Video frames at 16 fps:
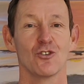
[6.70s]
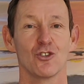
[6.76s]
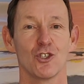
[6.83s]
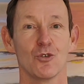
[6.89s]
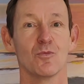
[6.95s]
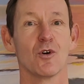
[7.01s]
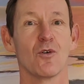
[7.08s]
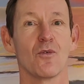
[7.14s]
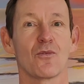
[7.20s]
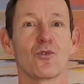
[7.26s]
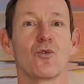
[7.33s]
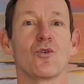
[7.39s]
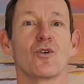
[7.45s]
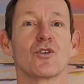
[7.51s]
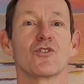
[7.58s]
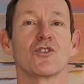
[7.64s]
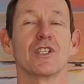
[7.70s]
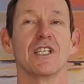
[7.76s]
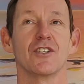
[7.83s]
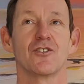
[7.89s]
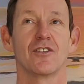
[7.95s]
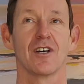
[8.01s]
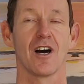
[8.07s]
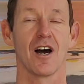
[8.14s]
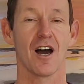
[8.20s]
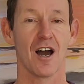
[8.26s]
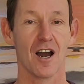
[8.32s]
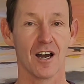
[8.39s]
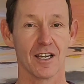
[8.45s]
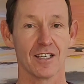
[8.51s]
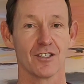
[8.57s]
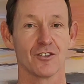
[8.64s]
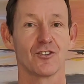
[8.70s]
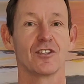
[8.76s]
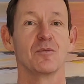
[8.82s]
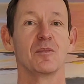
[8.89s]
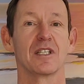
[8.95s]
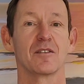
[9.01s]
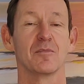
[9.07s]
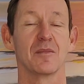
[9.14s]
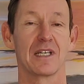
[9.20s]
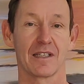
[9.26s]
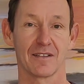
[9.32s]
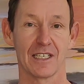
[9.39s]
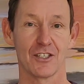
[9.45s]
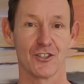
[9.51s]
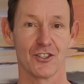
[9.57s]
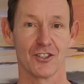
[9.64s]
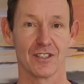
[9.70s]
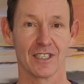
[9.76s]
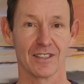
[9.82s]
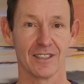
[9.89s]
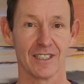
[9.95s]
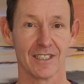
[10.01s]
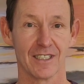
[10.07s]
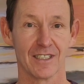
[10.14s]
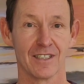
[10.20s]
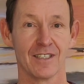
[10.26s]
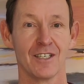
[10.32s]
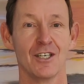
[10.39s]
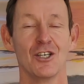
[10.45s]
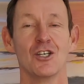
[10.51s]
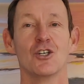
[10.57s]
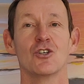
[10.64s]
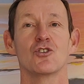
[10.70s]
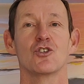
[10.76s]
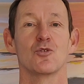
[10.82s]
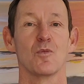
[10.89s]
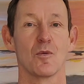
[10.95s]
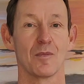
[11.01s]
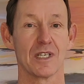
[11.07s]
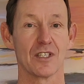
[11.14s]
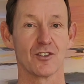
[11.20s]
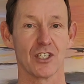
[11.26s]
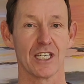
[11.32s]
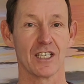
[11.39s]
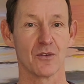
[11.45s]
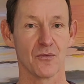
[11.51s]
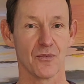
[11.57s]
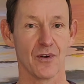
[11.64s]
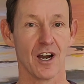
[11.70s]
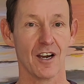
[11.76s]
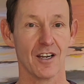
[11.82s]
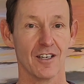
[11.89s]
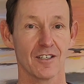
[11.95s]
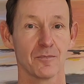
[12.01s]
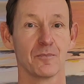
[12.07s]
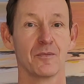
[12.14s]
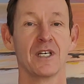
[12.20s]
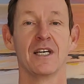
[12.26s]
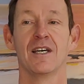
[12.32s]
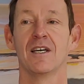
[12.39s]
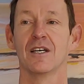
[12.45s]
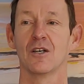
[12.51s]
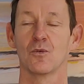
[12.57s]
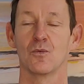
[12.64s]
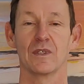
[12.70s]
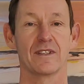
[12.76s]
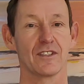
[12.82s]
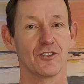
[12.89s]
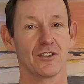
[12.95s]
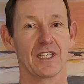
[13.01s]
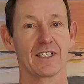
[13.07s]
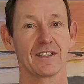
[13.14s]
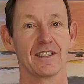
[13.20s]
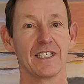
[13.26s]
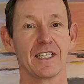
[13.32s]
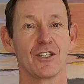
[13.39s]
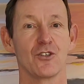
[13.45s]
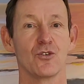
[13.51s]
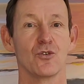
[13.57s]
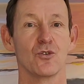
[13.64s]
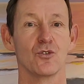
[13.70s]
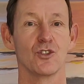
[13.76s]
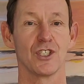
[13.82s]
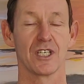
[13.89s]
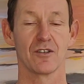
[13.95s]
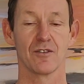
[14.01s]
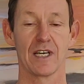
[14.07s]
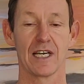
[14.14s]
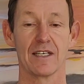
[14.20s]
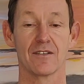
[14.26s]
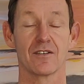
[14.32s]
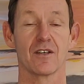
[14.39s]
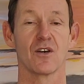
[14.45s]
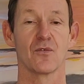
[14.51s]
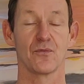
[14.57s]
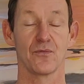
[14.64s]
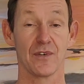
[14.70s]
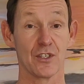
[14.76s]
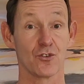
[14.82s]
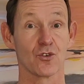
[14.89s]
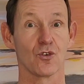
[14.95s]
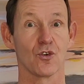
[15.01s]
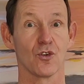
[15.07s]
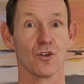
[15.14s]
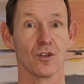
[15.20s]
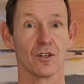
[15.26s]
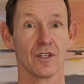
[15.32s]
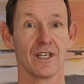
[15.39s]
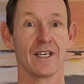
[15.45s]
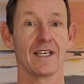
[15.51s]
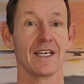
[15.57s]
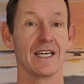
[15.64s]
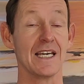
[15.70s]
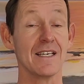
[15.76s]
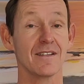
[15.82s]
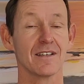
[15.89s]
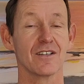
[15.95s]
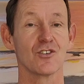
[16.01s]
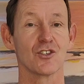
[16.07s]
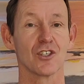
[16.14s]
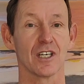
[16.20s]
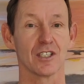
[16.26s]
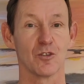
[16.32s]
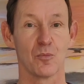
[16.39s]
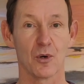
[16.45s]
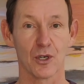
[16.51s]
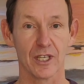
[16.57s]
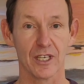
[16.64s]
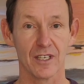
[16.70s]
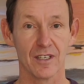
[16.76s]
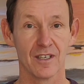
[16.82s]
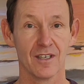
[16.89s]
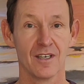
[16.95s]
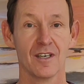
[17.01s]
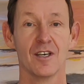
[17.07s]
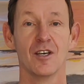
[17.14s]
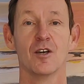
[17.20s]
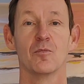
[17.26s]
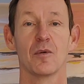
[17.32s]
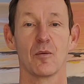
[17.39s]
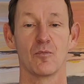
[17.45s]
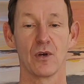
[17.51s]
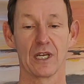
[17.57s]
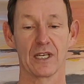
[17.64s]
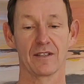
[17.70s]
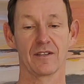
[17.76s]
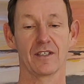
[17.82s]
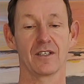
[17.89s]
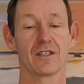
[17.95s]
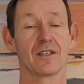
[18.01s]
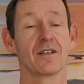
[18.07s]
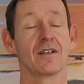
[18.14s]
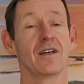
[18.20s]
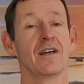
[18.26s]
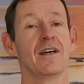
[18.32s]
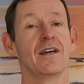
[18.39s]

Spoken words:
Tummo, of course, is the highest Tibetan meditation technique. Tummo means inner fire. With this technique you generate physical heat inside the body by bringing your